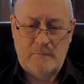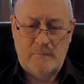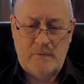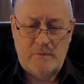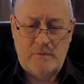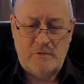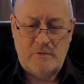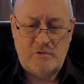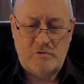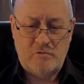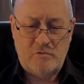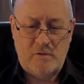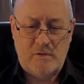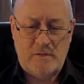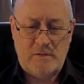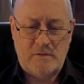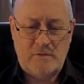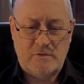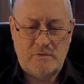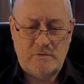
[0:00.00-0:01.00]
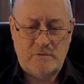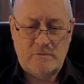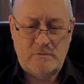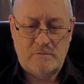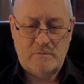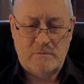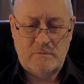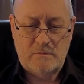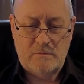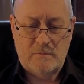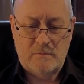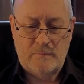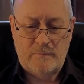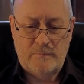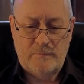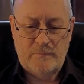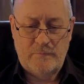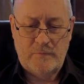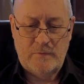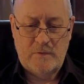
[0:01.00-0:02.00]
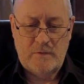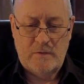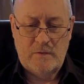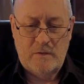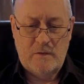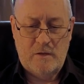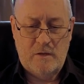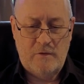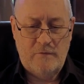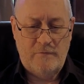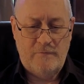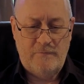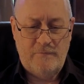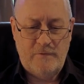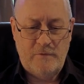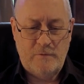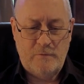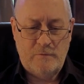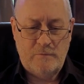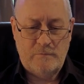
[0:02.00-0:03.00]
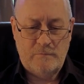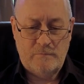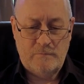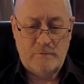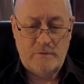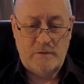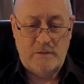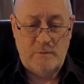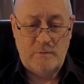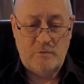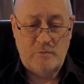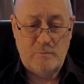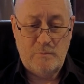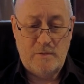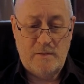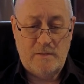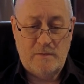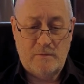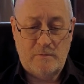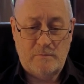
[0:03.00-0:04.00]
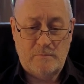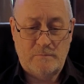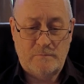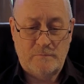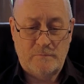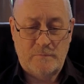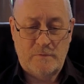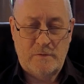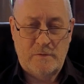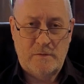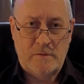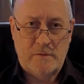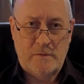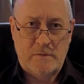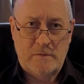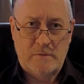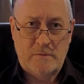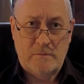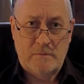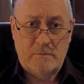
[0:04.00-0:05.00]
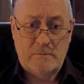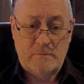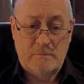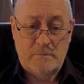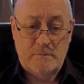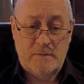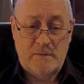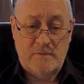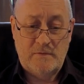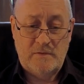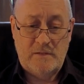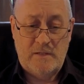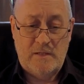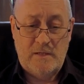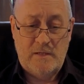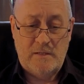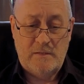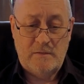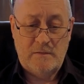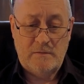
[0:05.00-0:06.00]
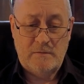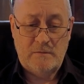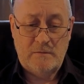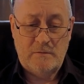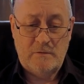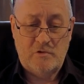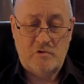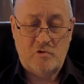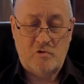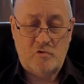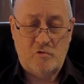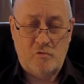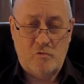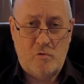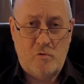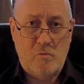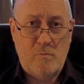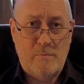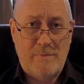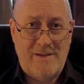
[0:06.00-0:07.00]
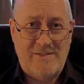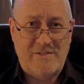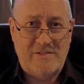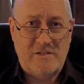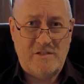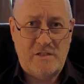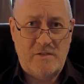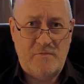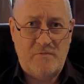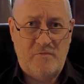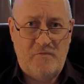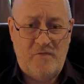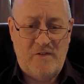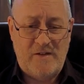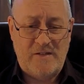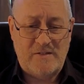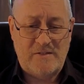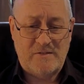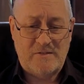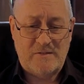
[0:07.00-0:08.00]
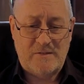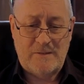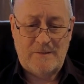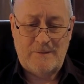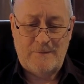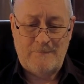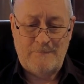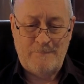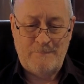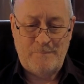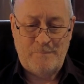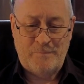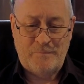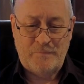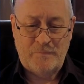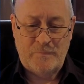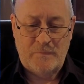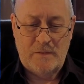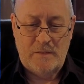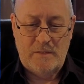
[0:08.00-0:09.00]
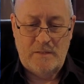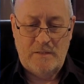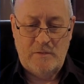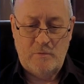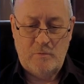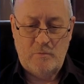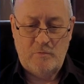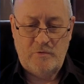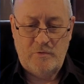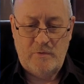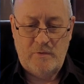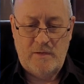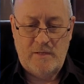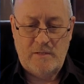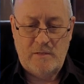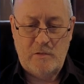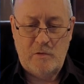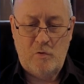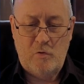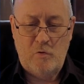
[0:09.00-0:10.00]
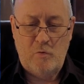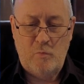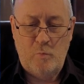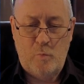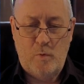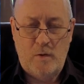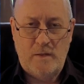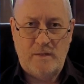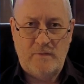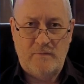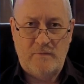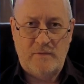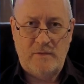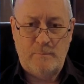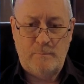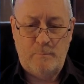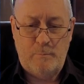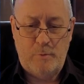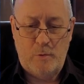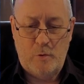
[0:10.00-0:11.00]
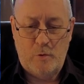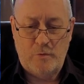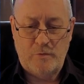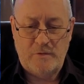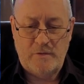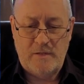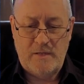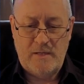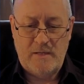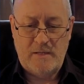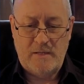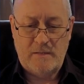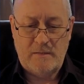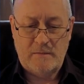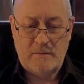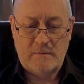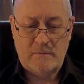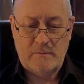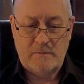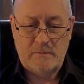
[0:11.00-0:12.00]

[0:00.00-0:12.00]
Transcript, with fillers: Very strange. I feel that he was male, as he had a strong masculine face. He also had long, wavy, blonde hair.